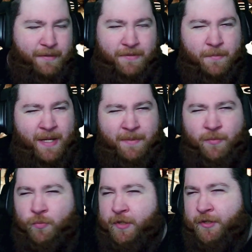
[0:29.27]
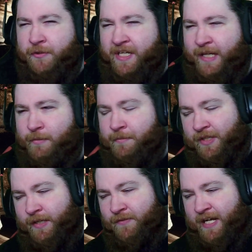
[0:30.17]
There might be one other game. I
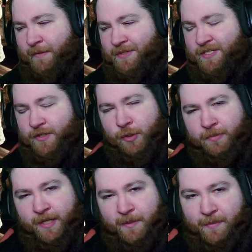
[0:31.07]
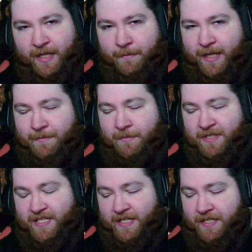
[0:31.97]
believe it happens in Homecoming, but I might be
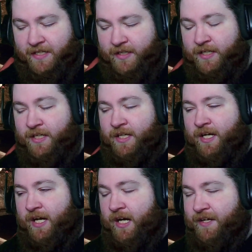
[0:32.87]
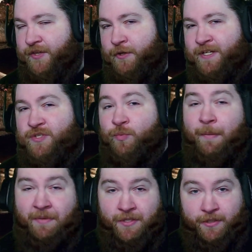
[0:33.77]
mistaken. There is
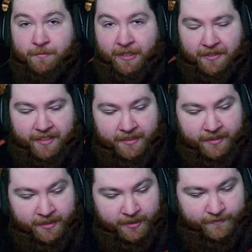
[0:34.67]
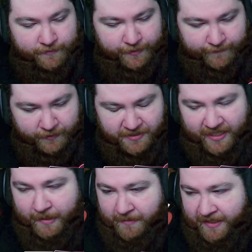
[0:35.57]
weapon durability for the first
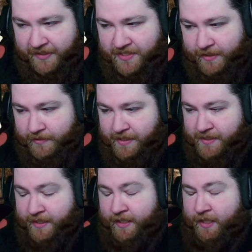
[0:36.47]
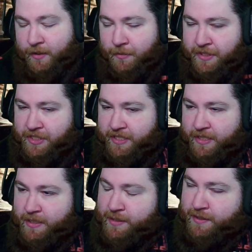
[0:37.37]
time in the series, which
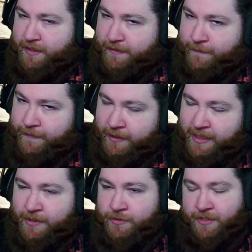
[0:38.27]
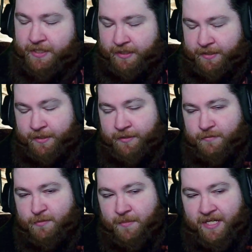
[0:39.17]
is very interesting
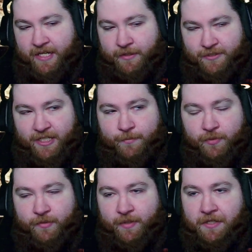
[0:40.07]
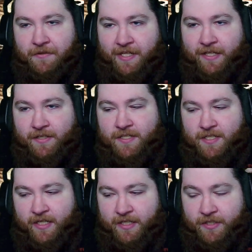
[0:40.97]
from a mechanical standpoint, where things
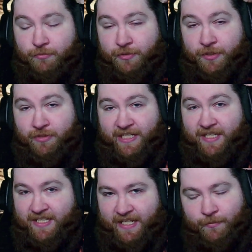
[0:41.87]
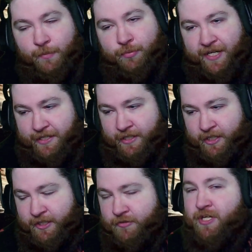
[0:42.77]
you will use things and they will break.
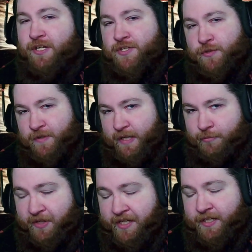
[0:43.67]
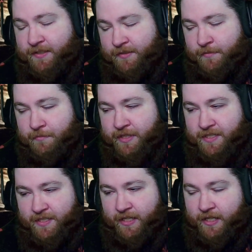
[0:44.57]
Your guns do not break,
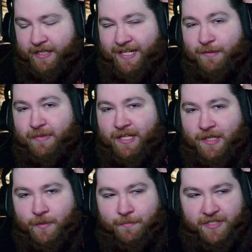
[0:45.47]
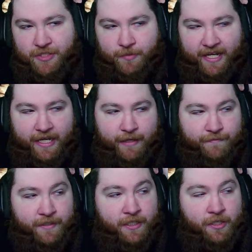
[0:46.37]
but any melee weapons you
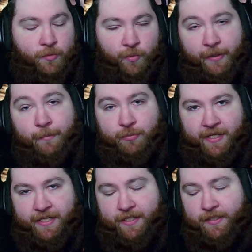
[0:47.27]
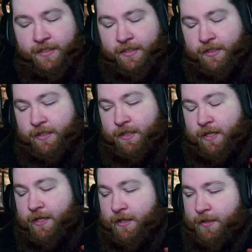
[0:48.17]
have will break.
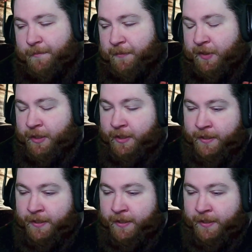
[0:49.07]
But